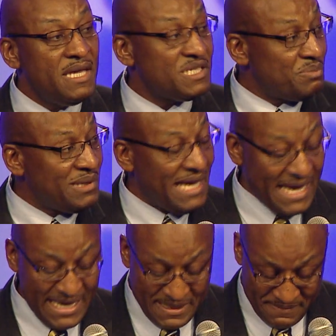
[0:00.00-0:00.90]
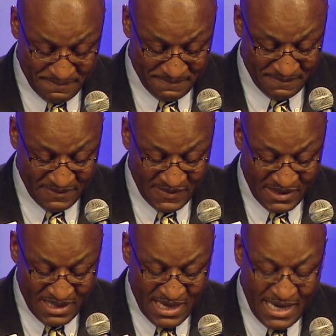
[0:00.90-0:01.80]
to play,
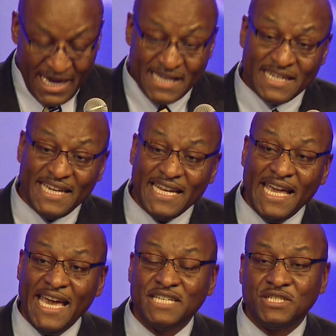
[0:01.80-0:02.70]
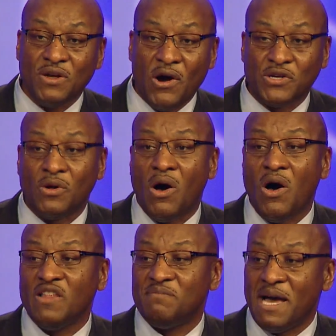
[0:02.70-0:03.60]
and to get a head start on
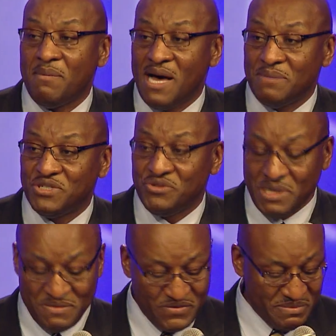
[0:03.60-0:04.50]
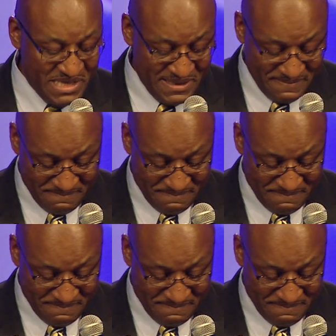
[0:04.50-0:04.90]
all of my mom's dreams for me.